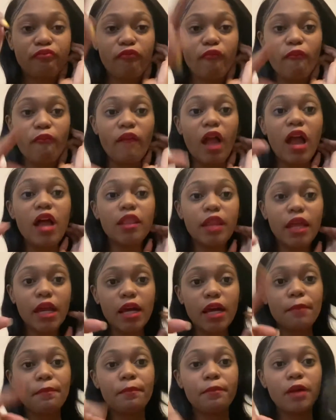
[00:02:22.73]
a
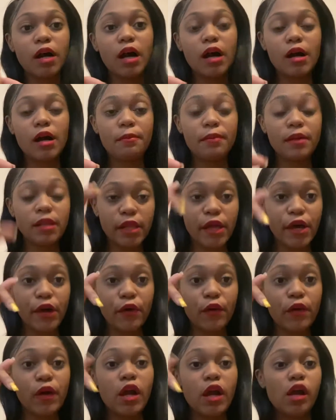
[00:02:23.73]
link uh,
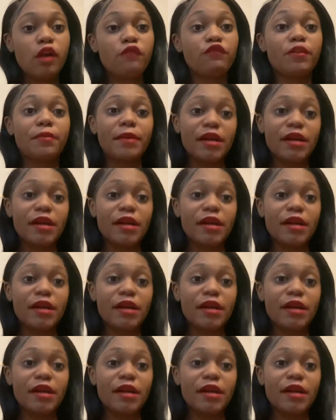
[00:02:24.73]
below for